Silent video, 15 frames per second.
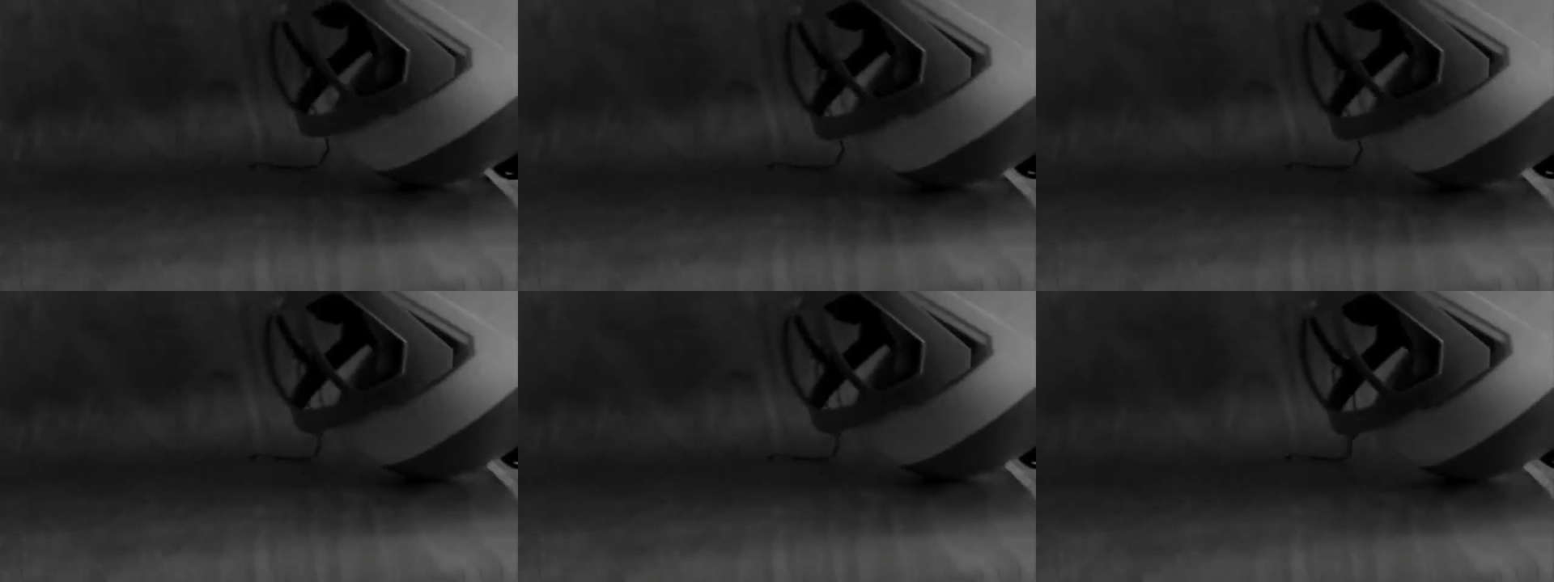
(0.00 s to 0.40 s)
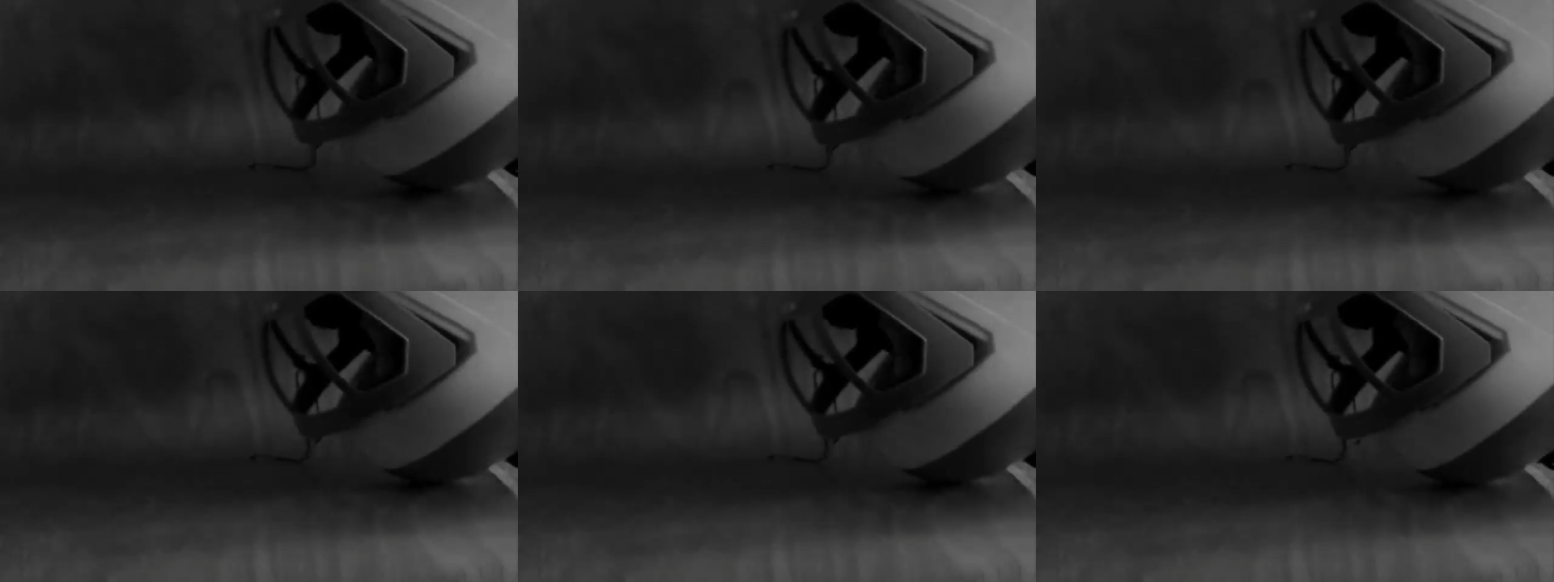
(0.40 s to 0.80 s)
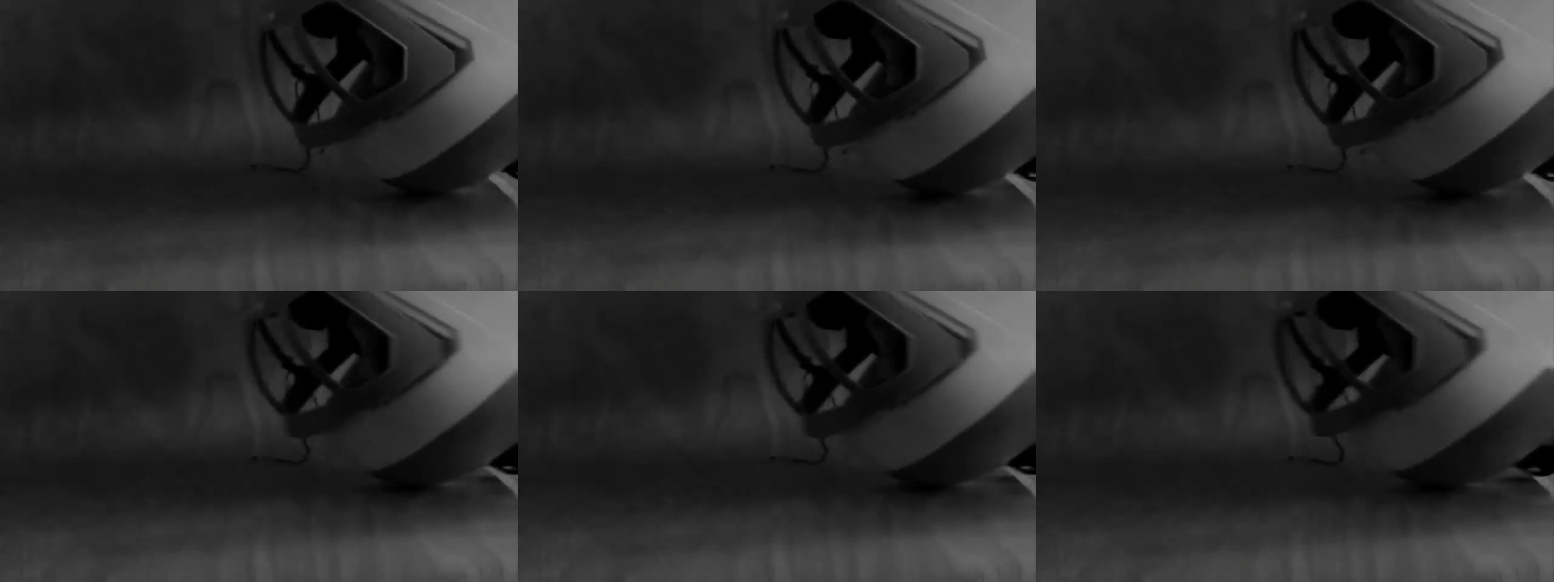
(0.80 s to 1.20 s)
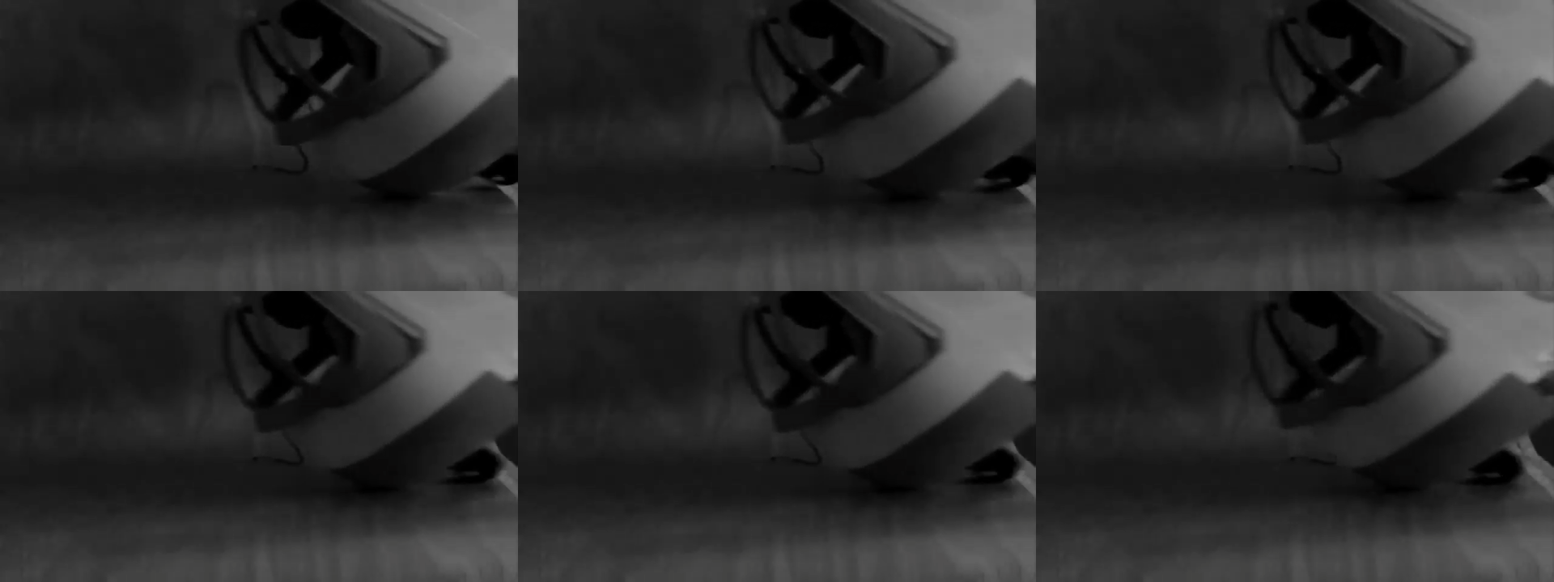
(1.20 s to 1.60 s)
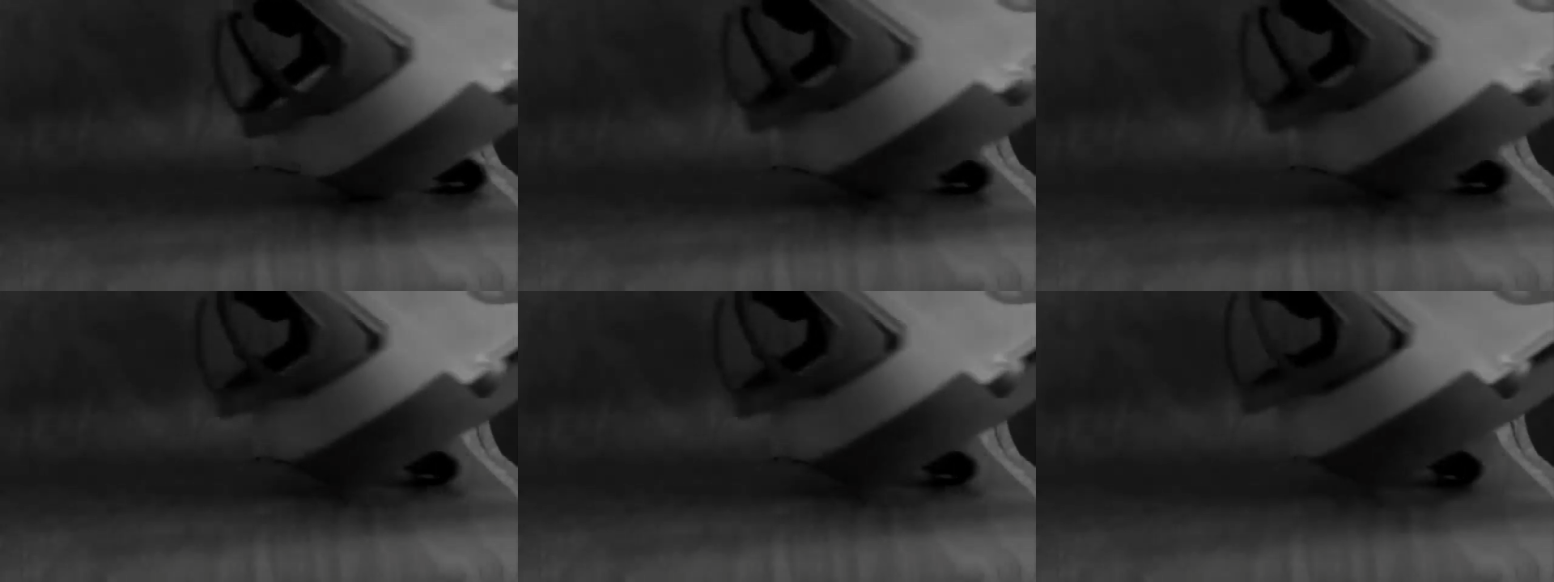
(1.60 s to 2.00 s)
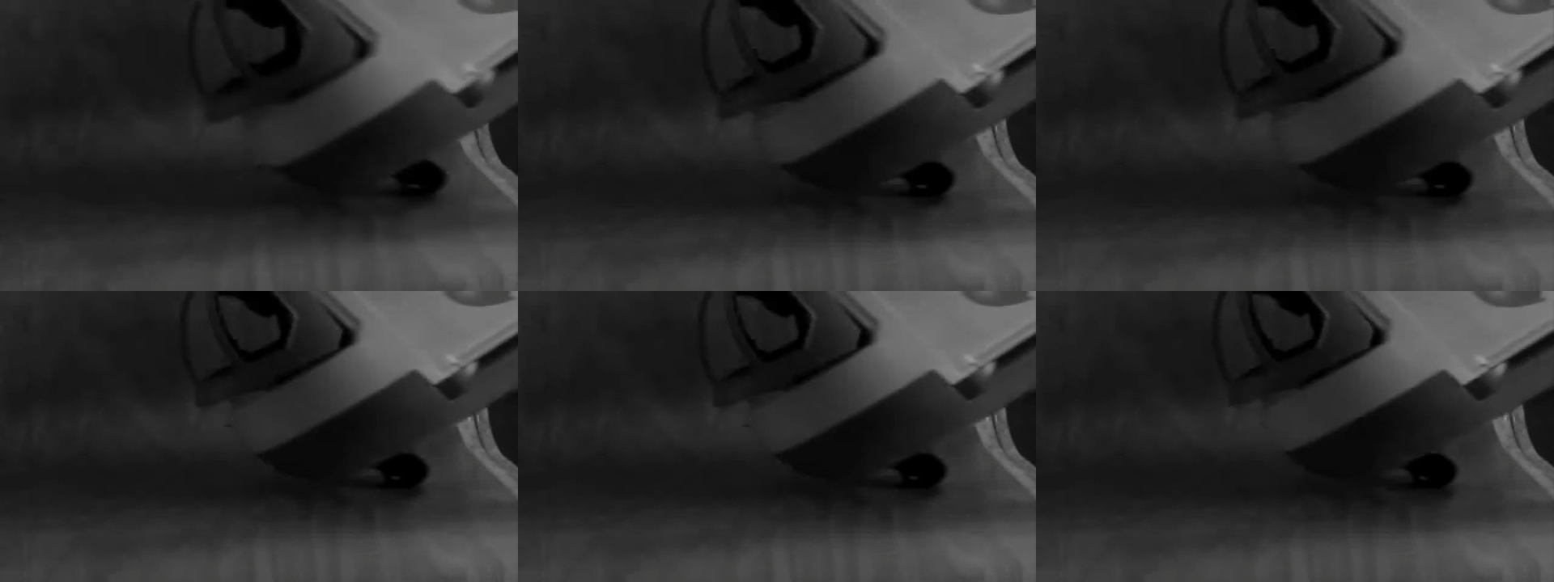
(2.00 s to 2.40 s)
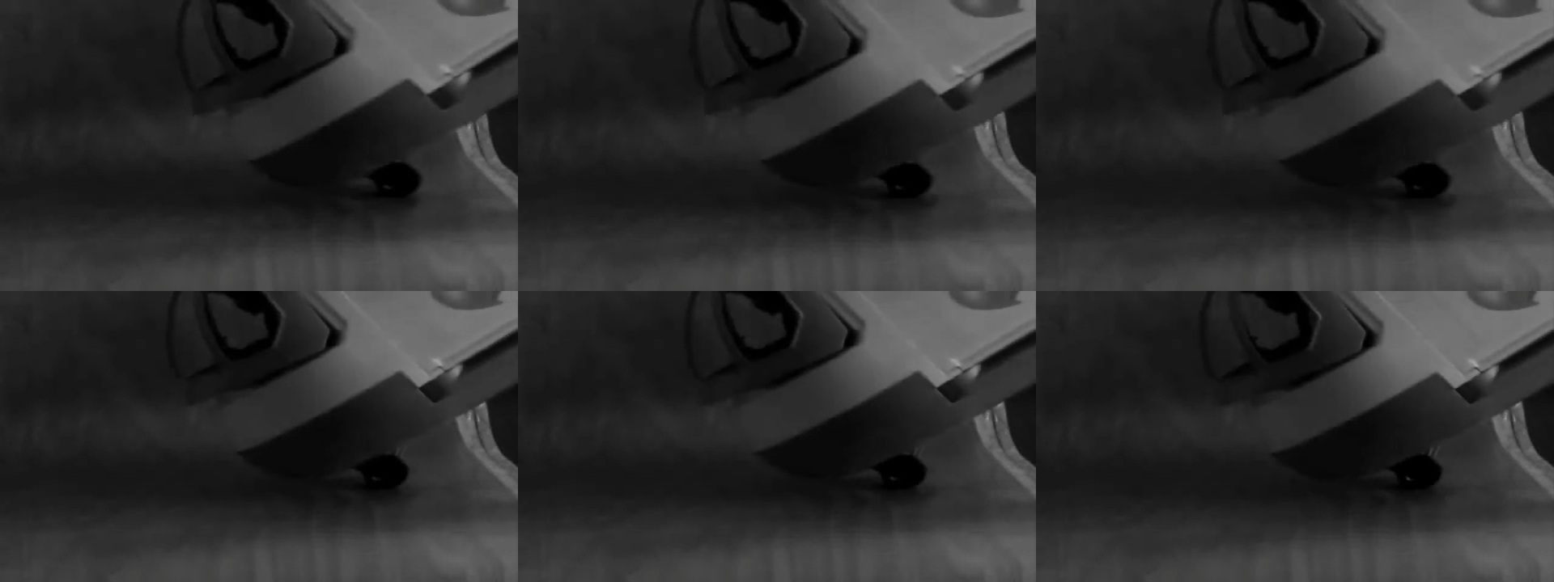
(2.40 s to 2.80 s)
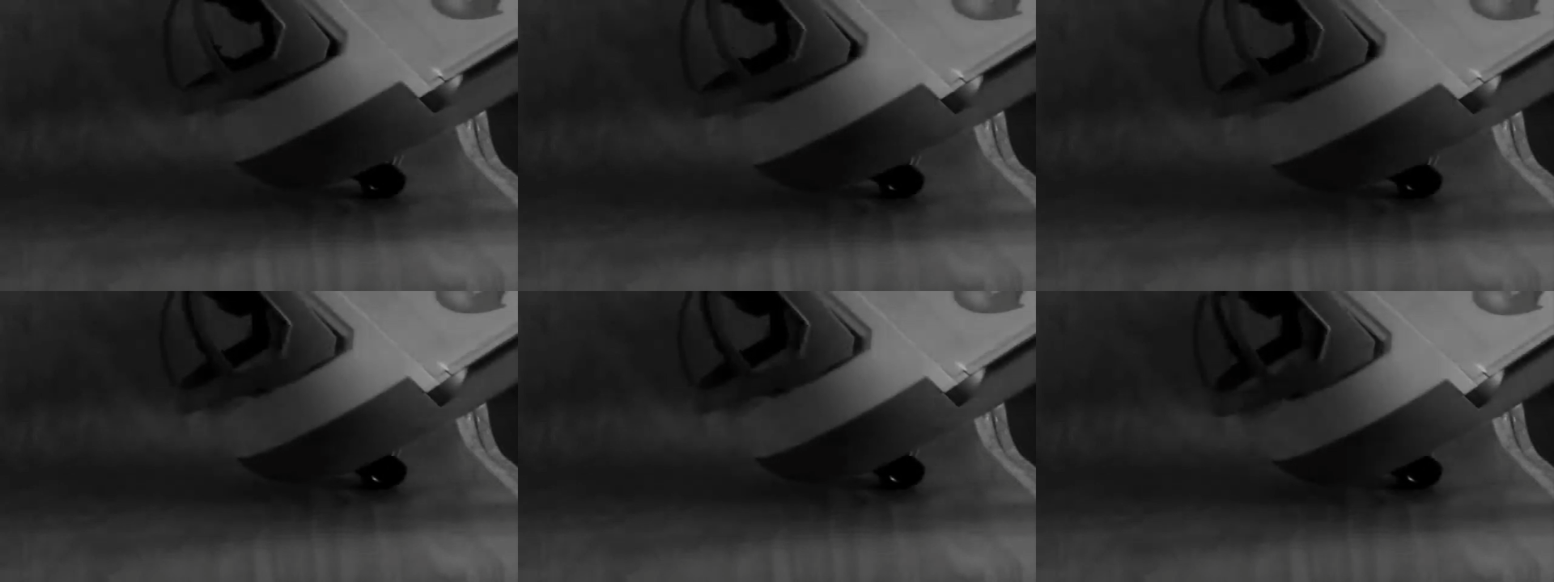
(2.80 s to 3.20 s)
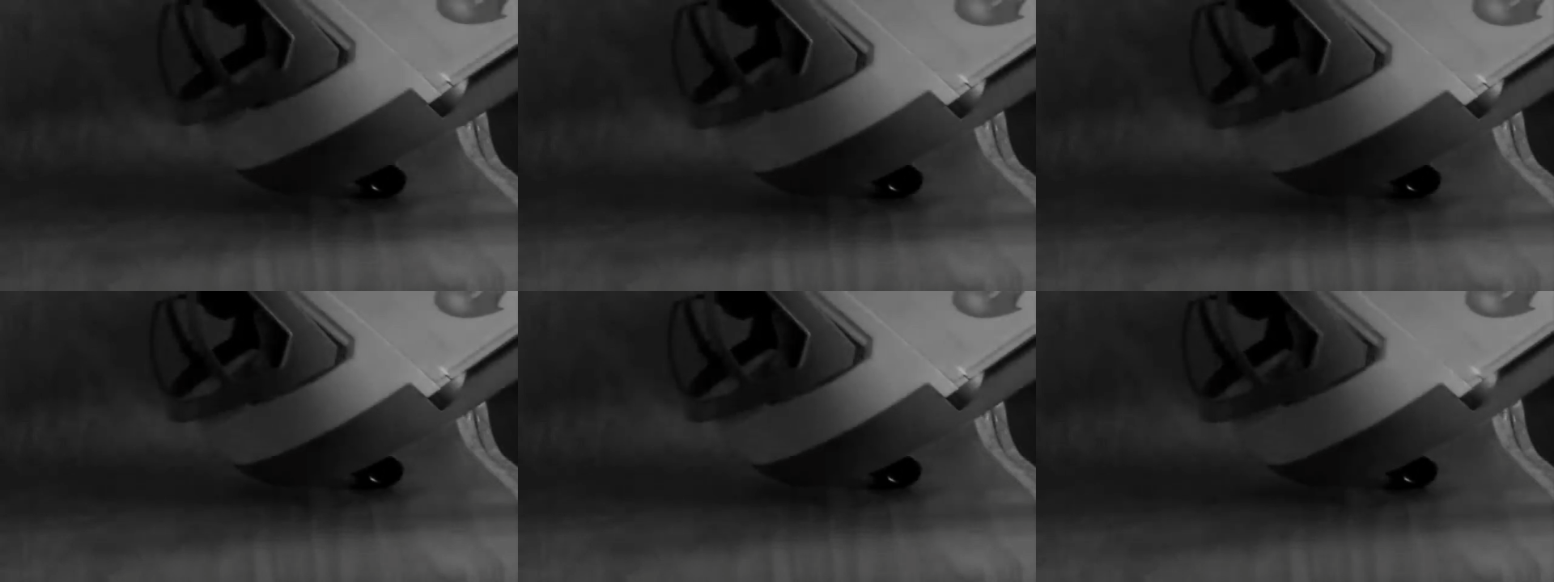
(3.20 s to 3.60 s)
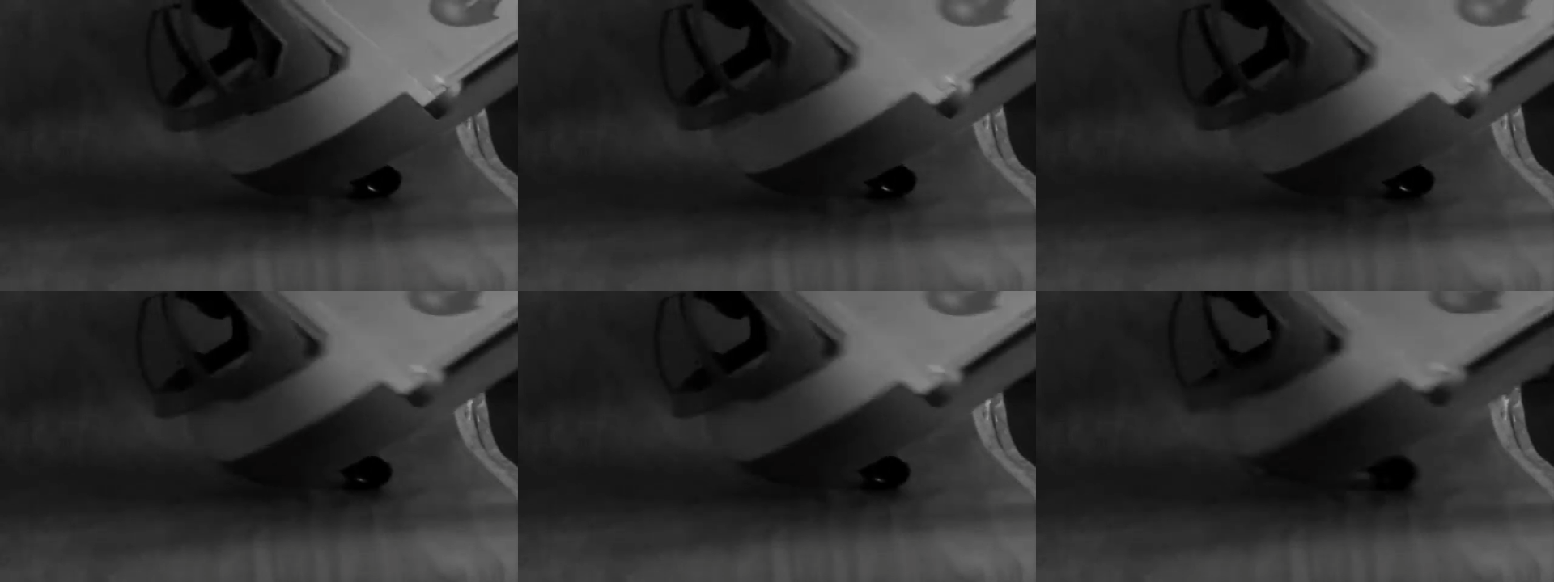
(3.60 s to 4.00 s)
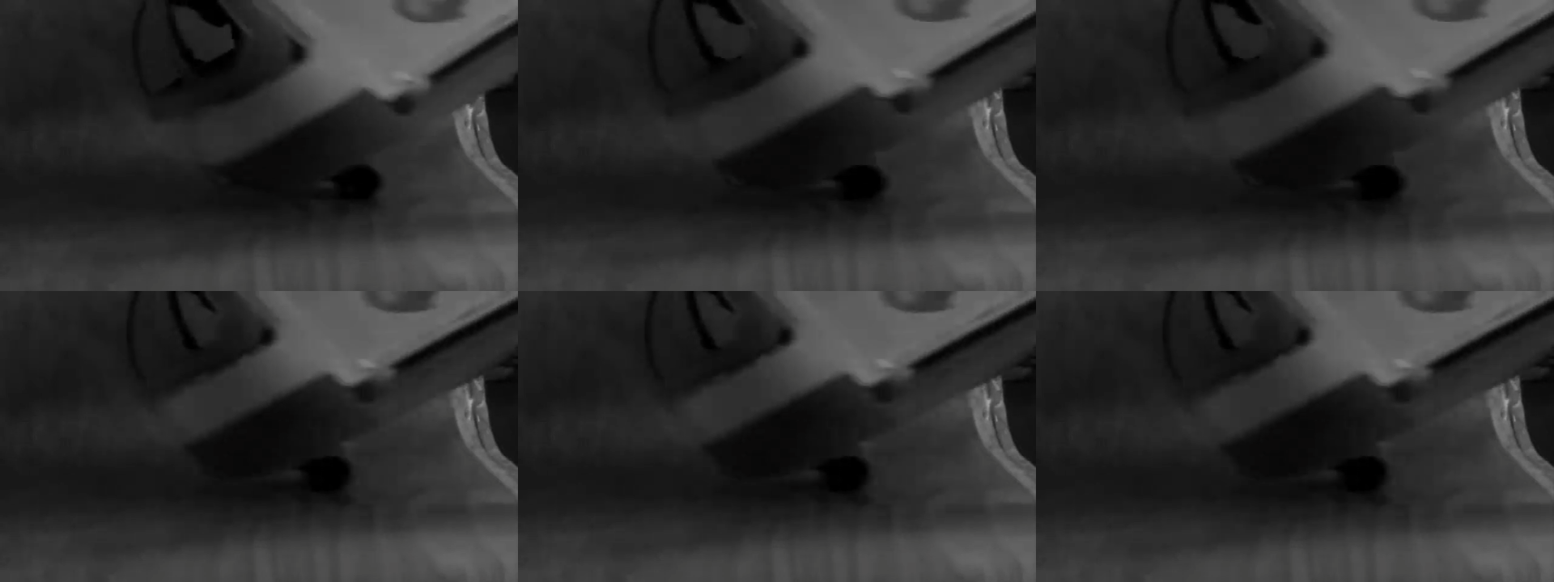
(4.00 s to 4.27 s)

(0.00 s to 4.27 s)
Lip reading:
Nobody's mouth can be seen.